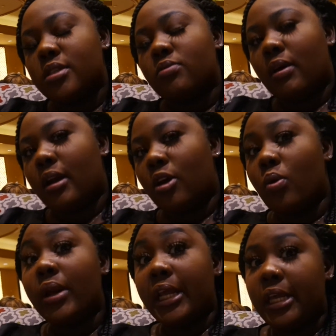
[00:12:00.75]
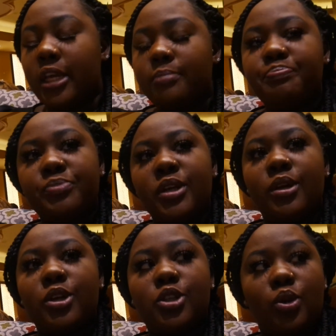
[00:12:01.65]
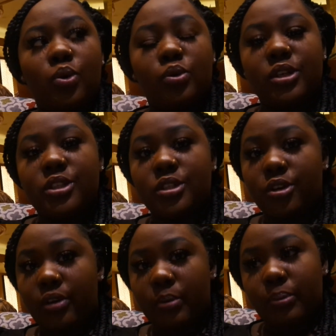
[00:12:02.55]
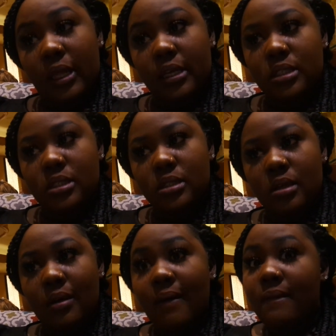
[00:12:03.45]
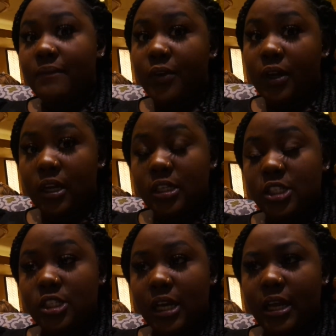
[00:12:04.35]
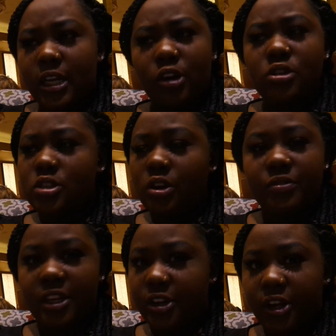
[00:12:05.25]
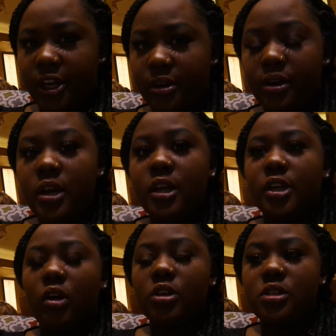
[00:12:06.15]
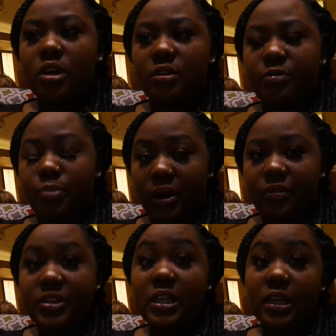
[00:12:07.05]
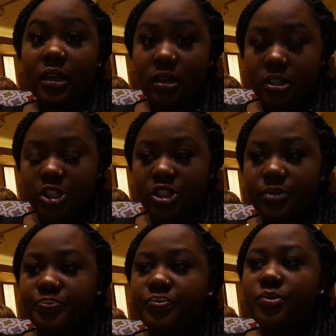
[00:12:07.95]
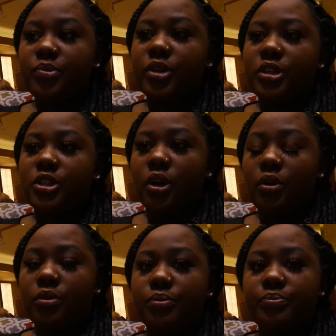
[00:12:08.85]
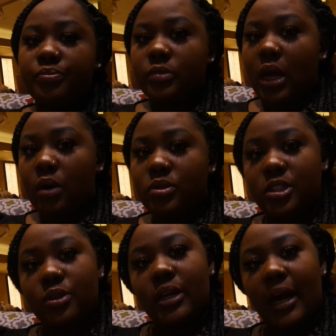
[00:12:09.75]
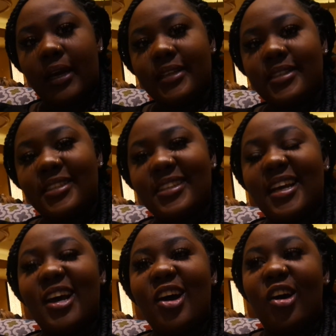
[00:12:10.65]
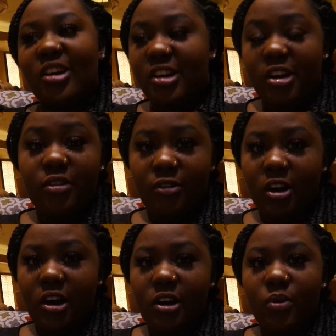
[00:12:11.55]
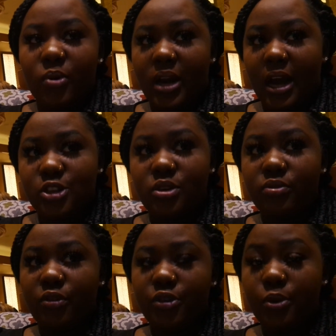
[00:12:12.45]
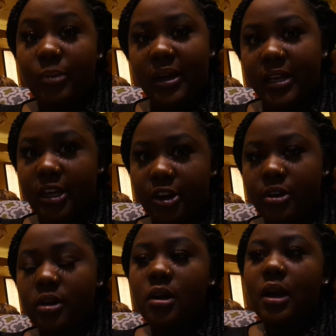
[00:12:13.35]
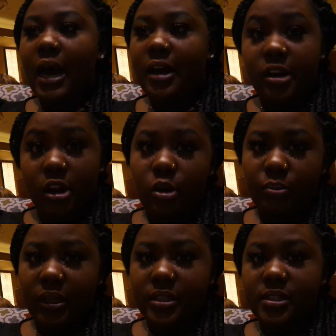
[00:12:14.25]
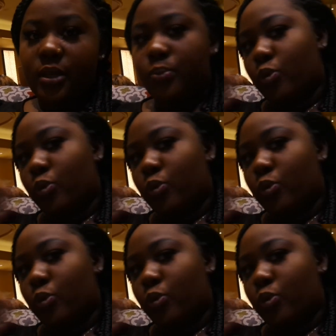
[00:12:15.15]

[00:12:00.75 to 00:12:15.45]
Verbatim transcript: restaurant i go and eat so this is a great place for lunch. They don't serve dinner here. They only serve breakfast and lunch. So I will see you guys on another vlog when I actually review my dinner at another place.